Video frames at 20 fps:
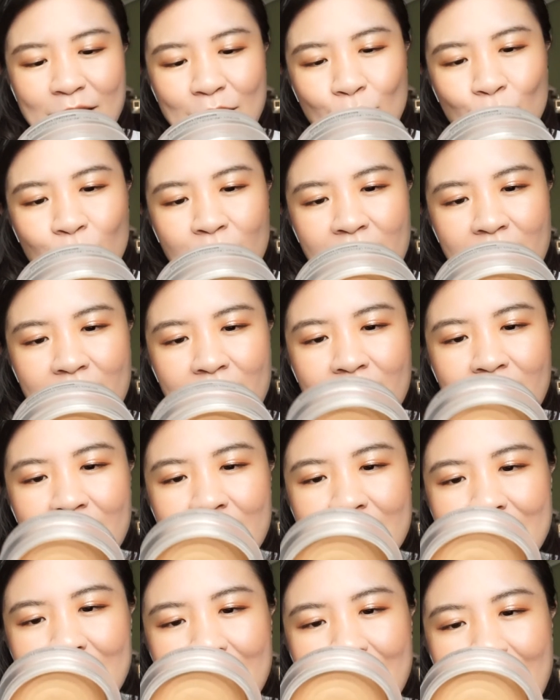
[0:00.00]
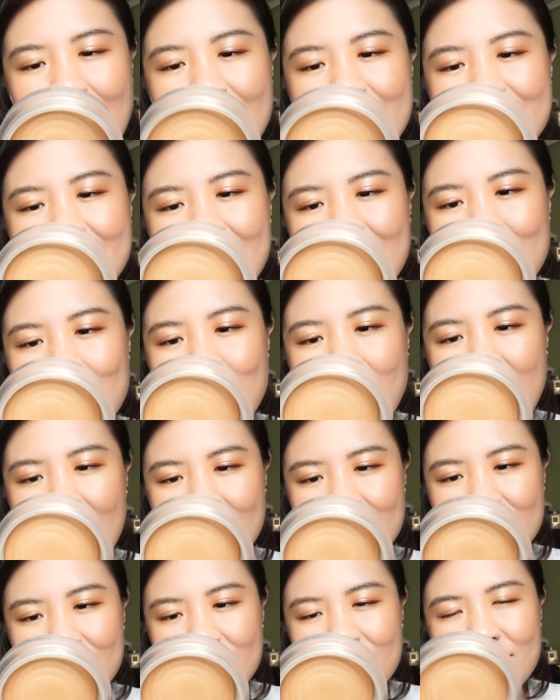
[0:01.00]
with this
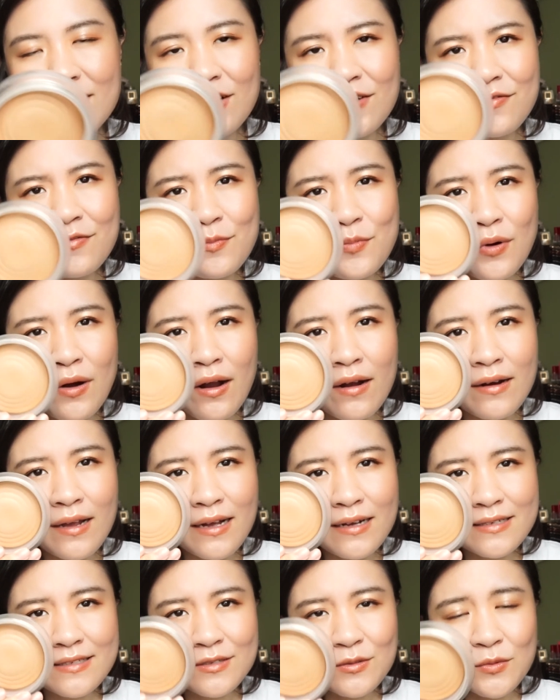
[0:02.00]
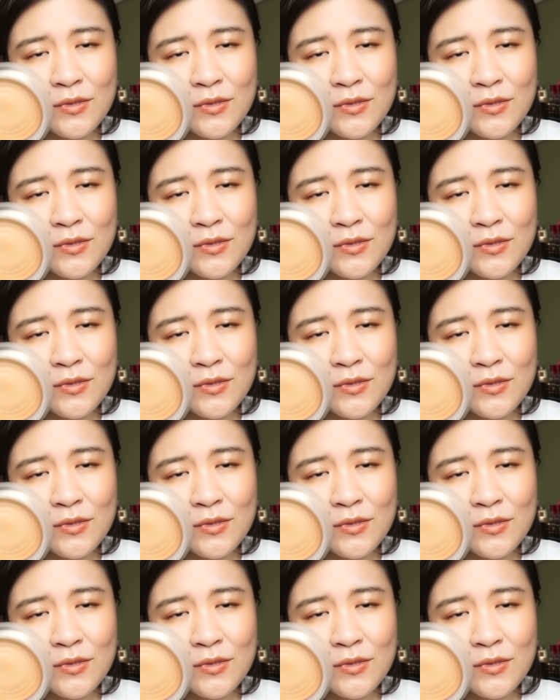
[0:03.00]
amount of product,